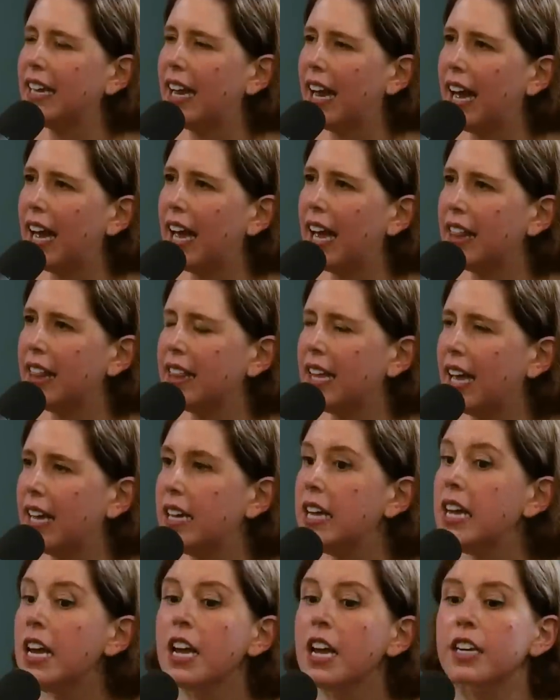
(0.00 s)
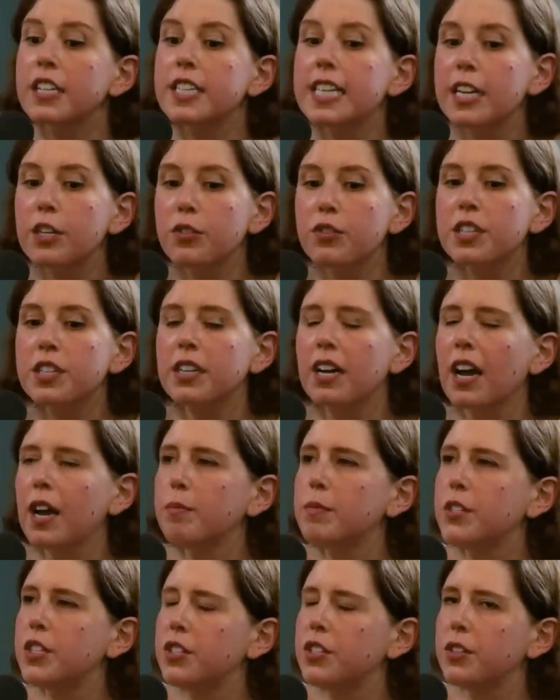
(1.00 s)
yeah. And then because they used to
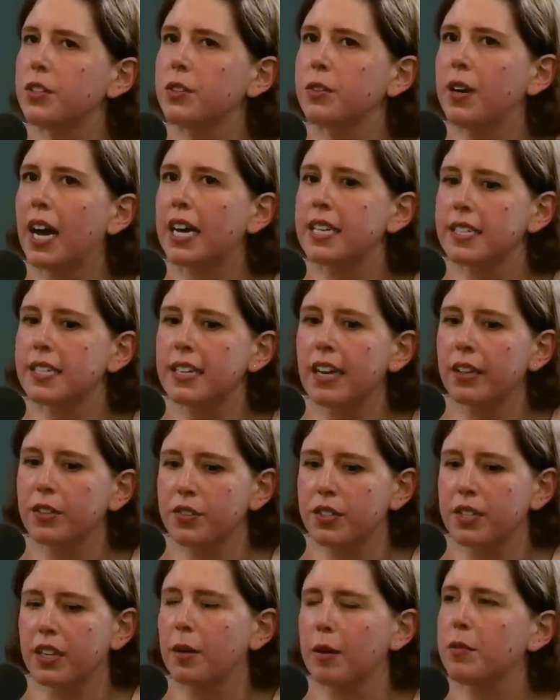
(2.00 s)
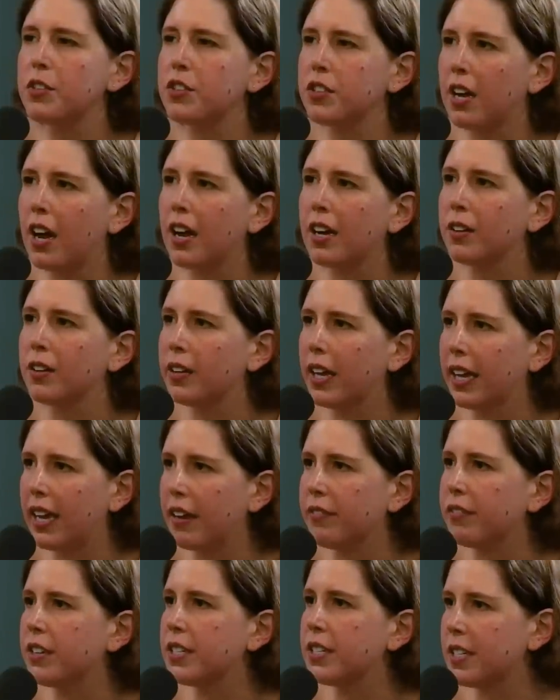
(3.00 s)
come to SNL used to come to Chicago like
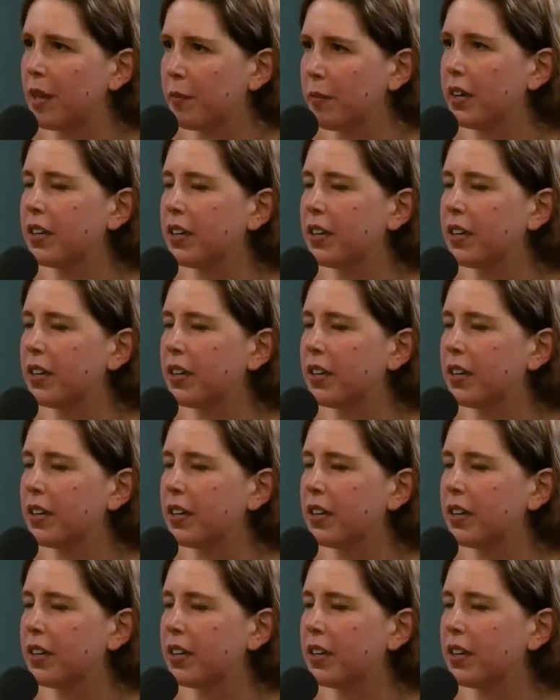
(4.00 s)
every summer.